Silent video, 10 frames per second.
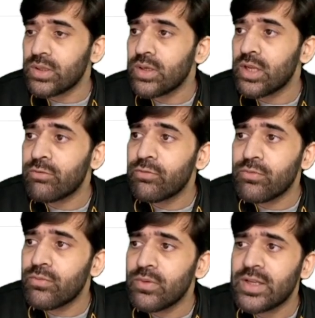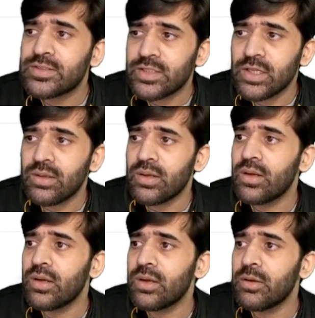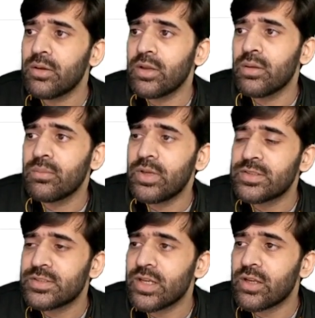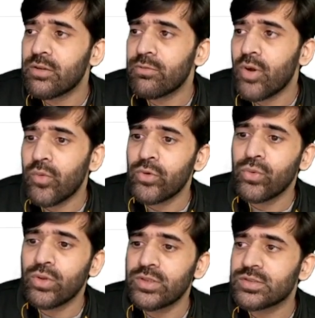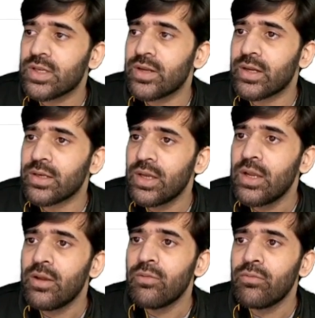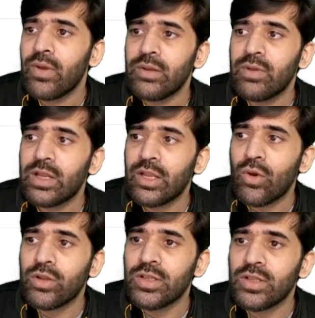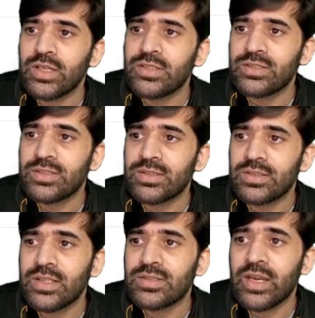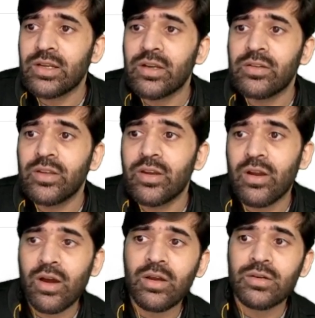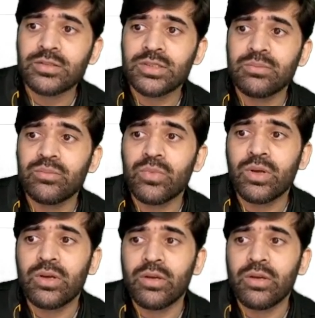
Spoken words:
1. If let's say let's check if our rule is correct. When we click on this, it says that there are some